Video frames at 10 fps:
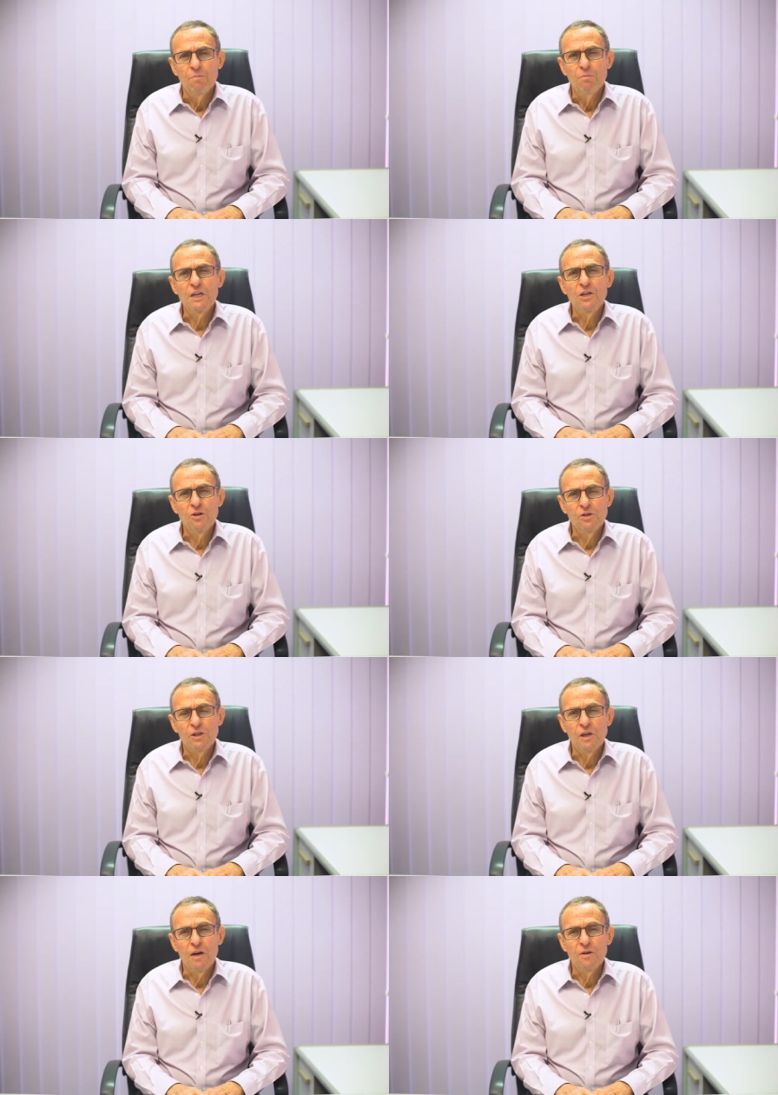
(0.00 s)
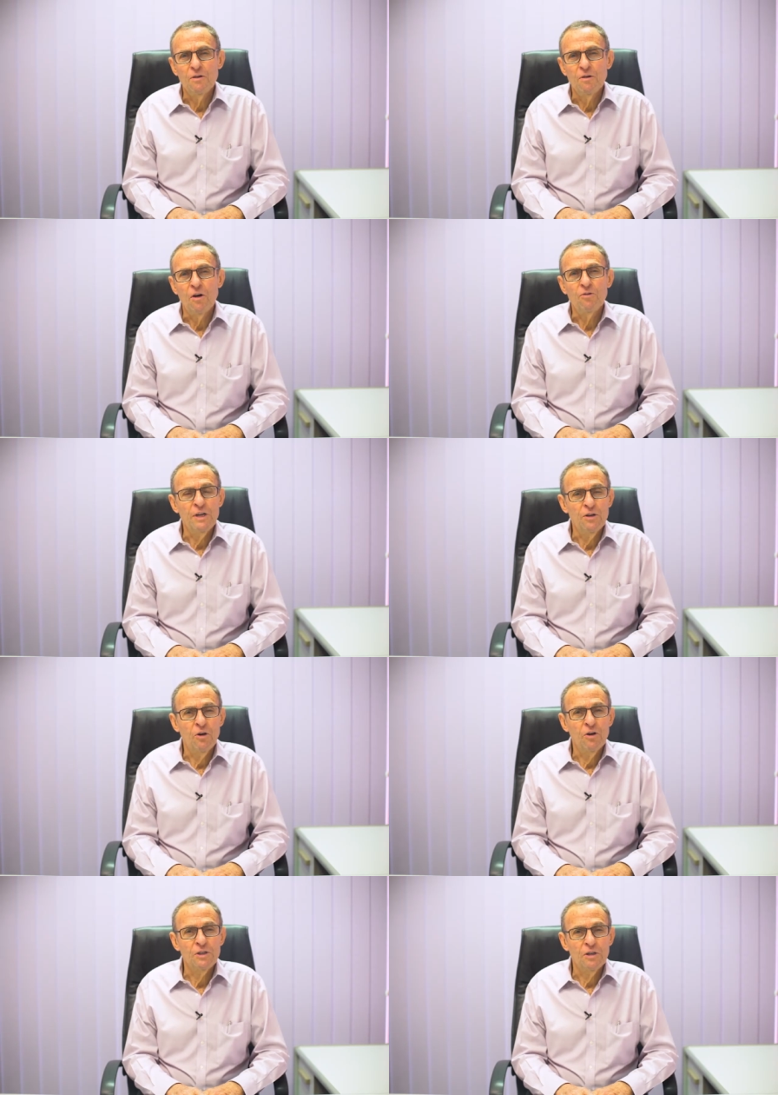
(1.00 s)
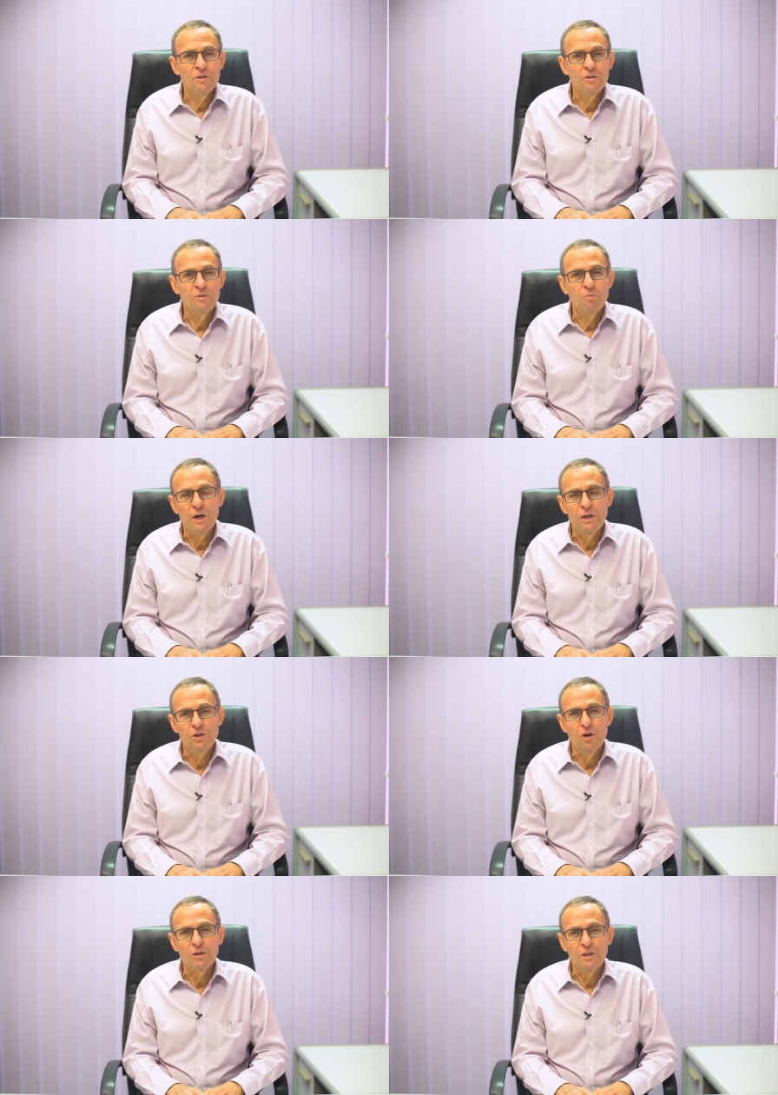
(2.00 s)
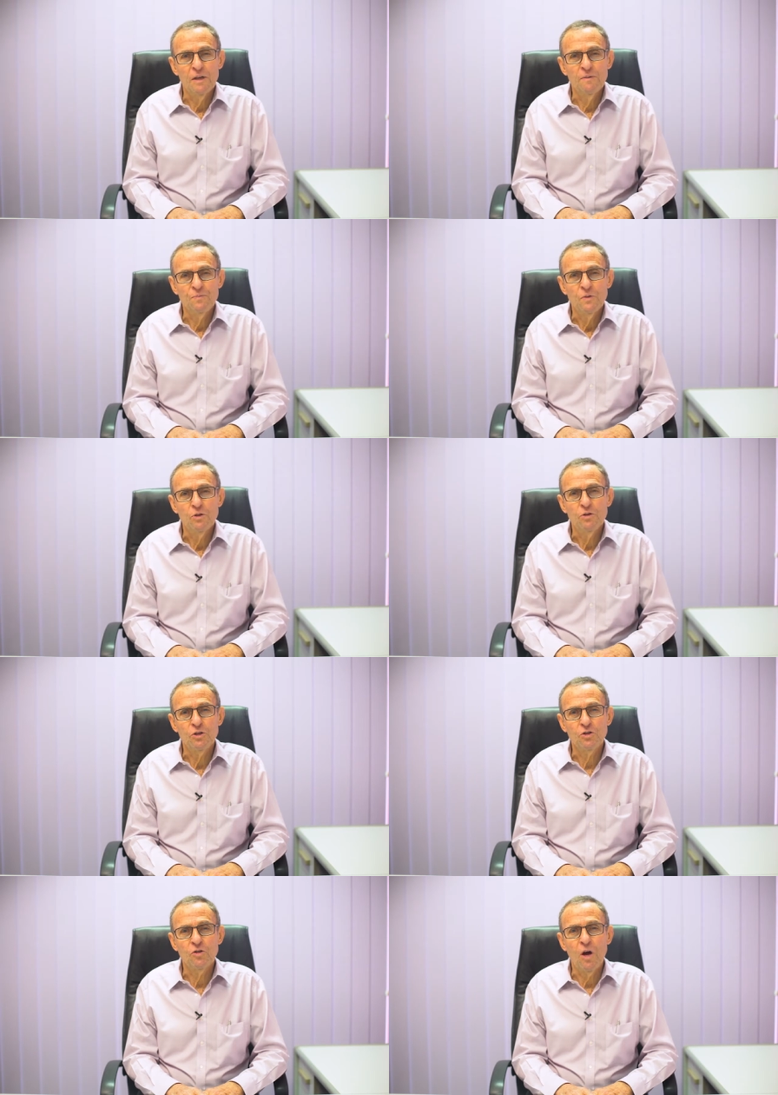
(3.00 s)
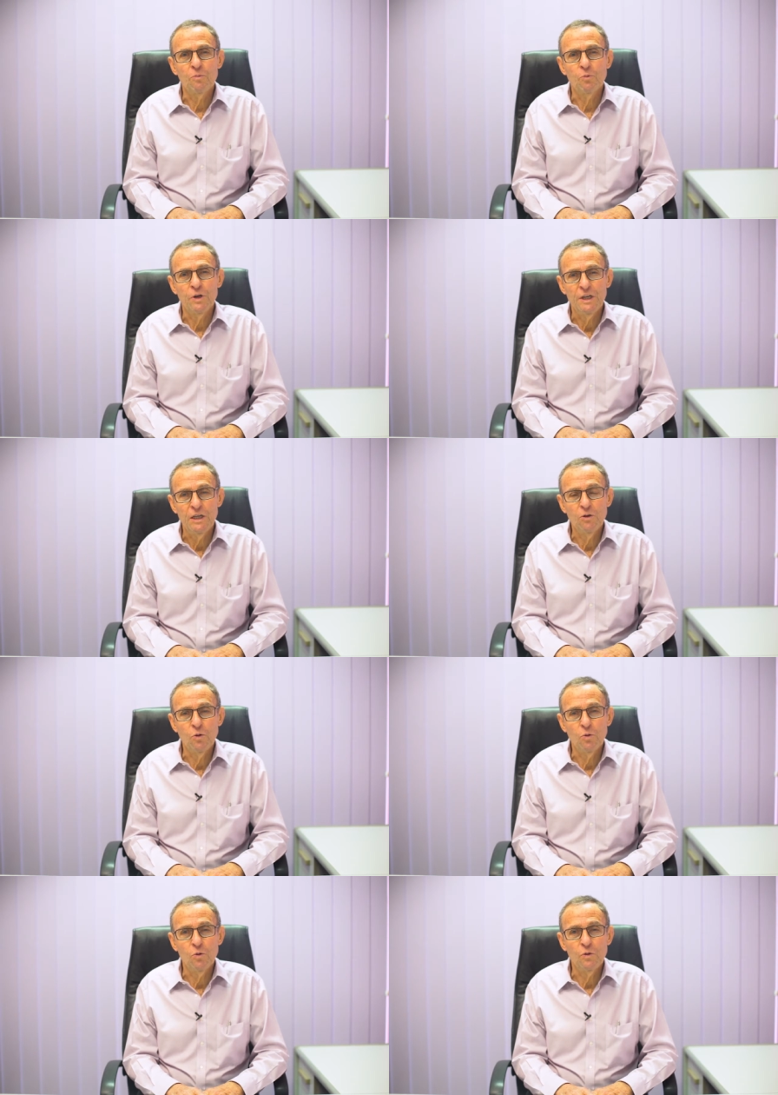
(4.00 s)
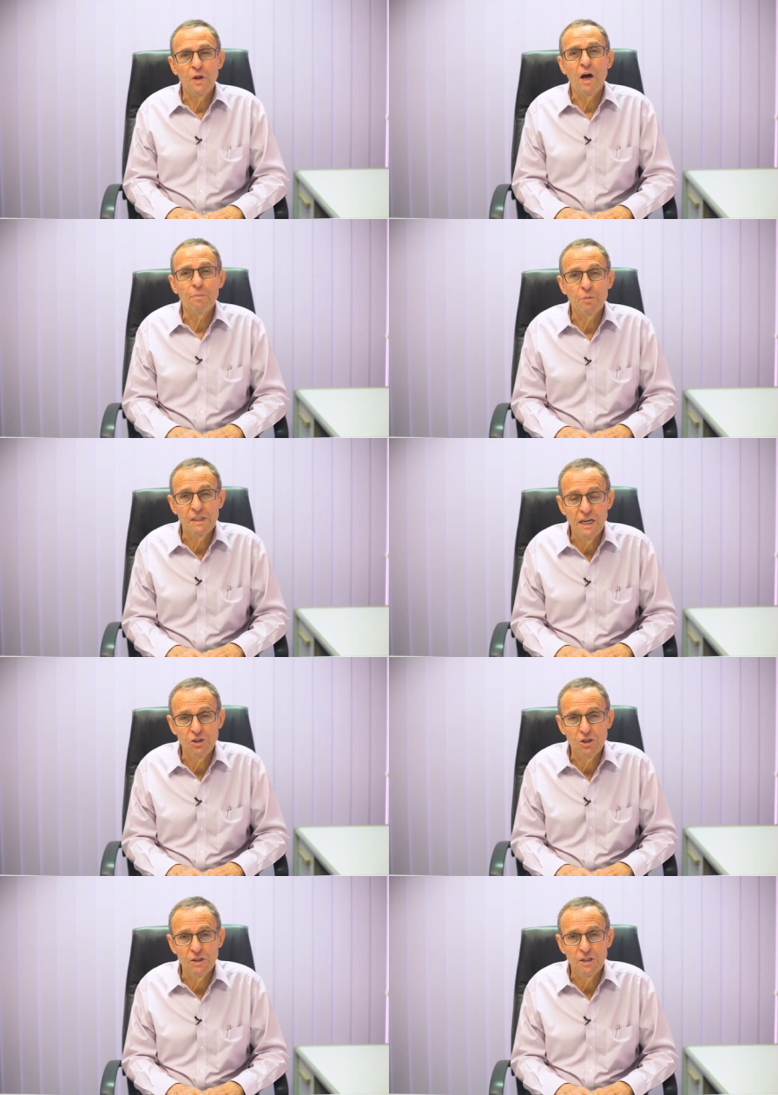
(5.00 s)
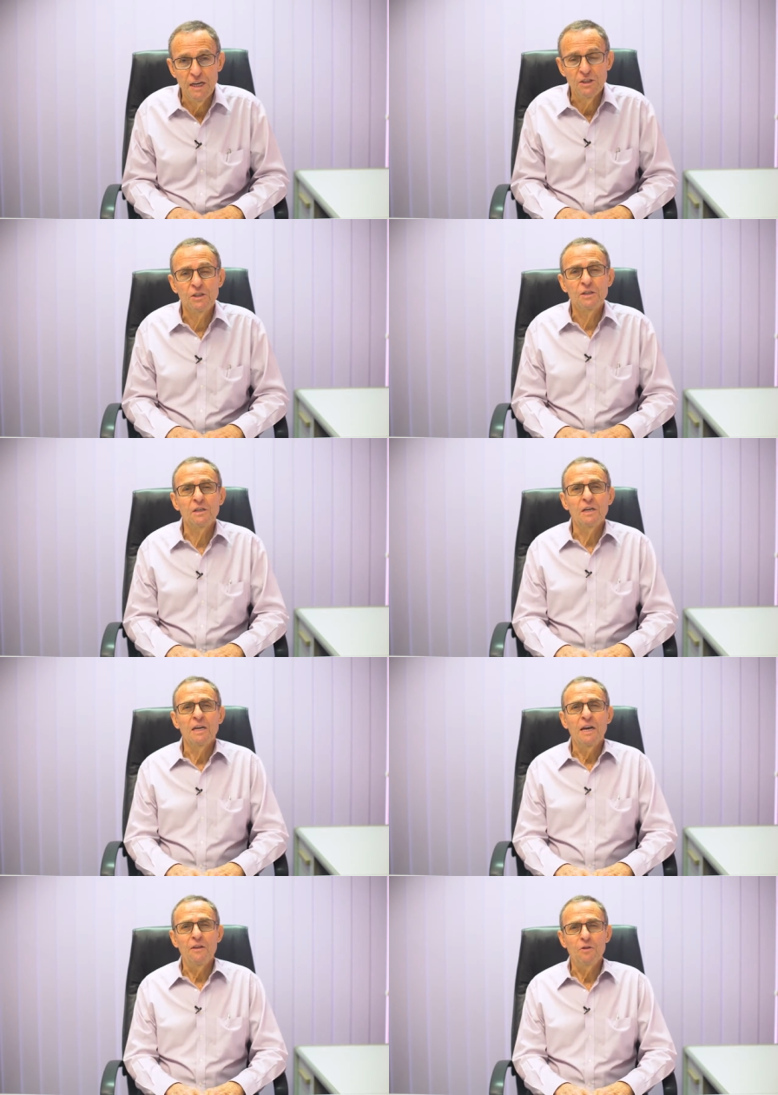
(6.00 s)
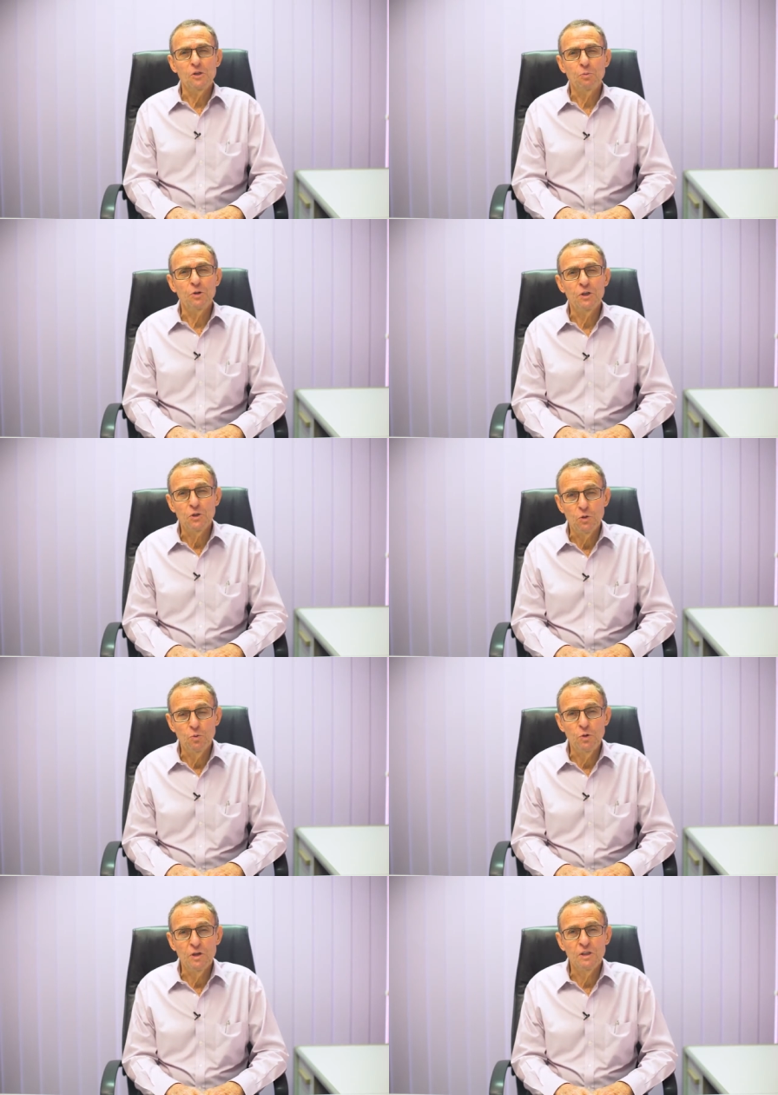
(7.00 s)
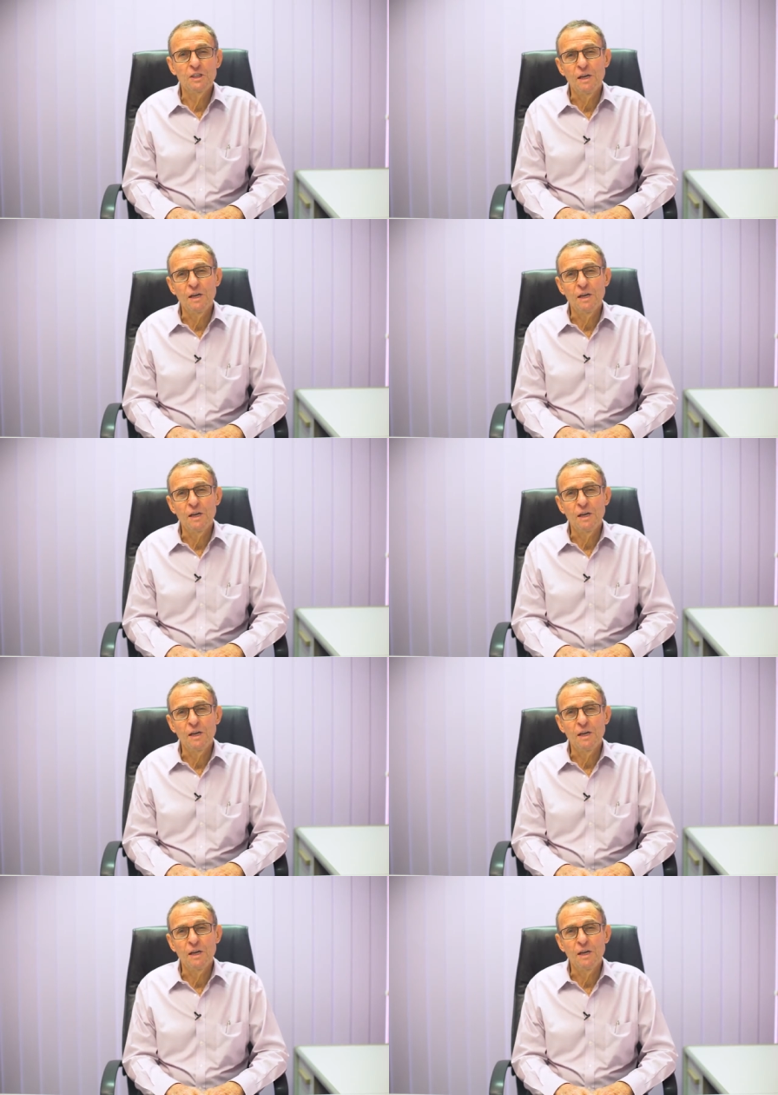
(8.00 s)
Many years ago, I read an article by a doctor who described what he called the hypertension test, and this put into words